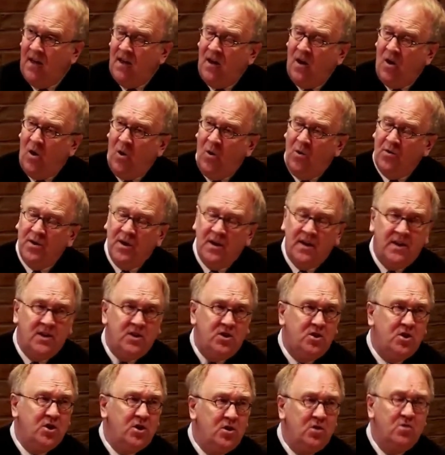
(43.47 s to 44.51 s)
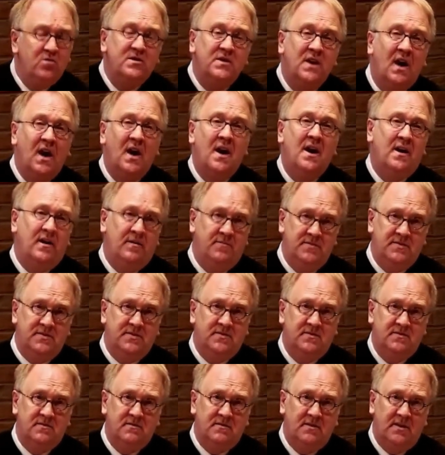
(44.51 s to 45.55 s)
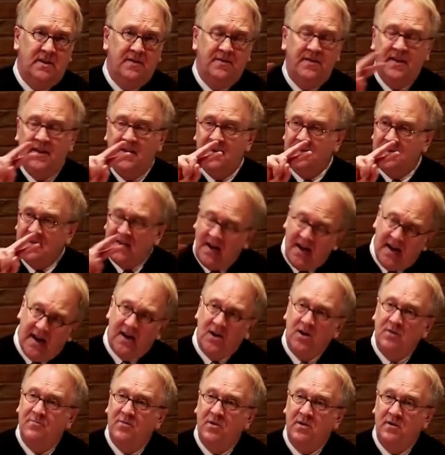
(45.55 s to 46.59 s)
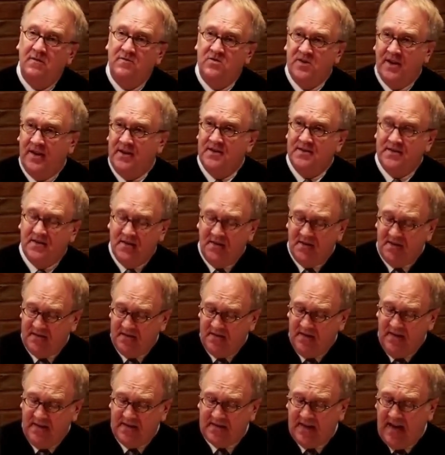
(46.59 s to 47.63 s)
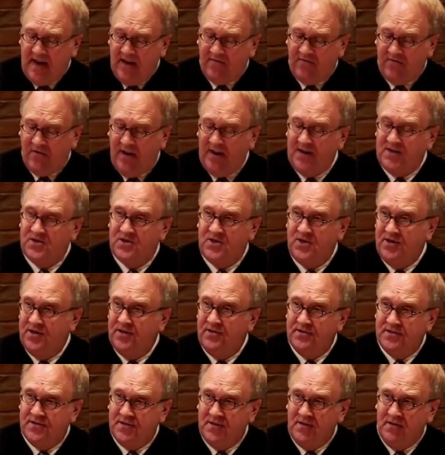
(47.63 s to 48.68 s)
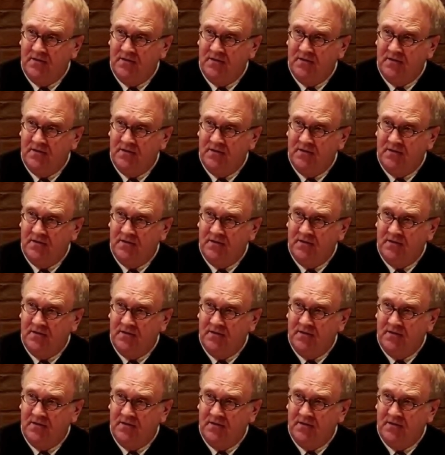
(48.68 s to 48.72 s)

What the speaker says: Only 2 times in the entire book of Genesis is that phrase used.